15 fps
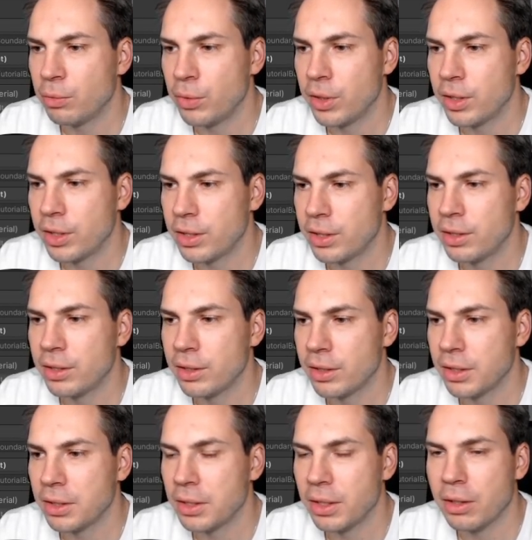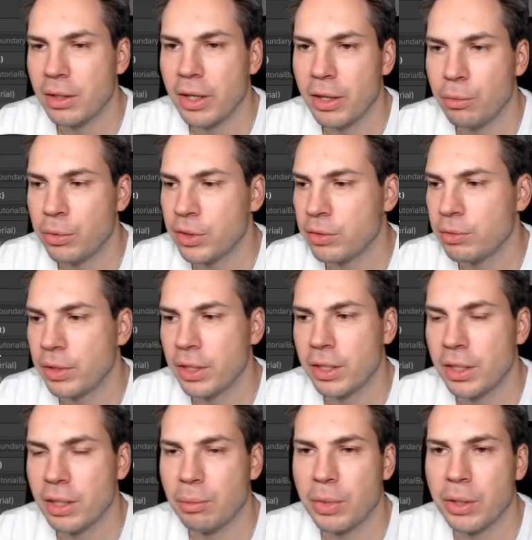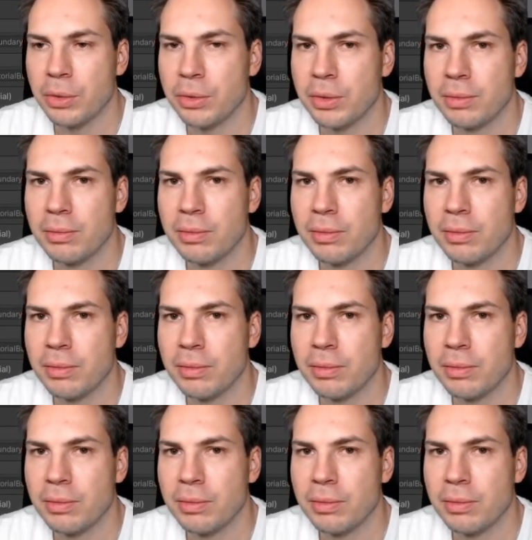what I was thinking about.